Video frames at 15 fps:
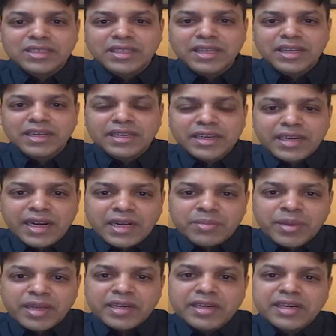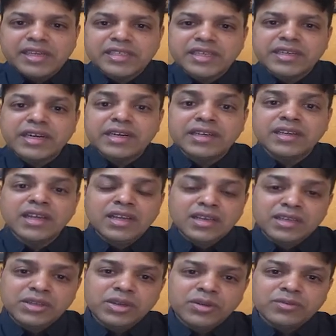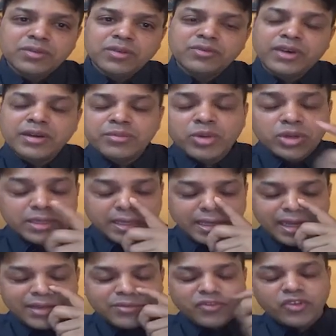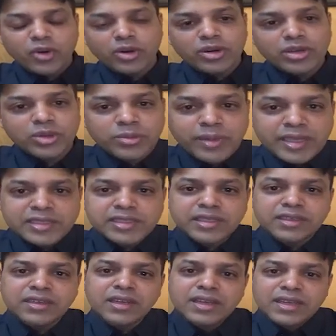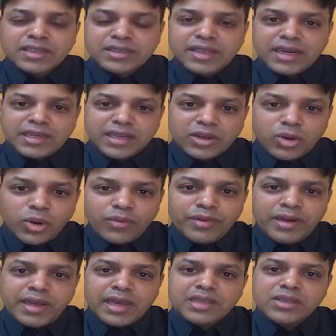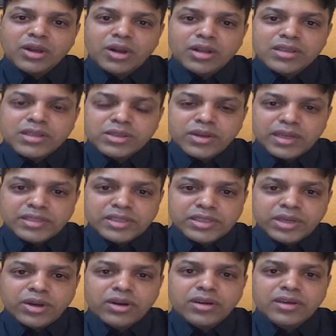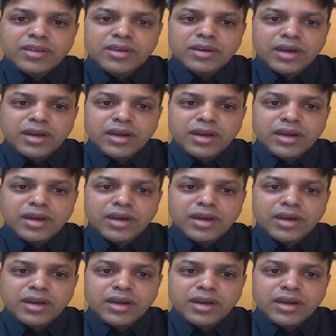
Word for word: the internet penetration, and you know, one more thing I forgot to mention that COVID has also ensured uh,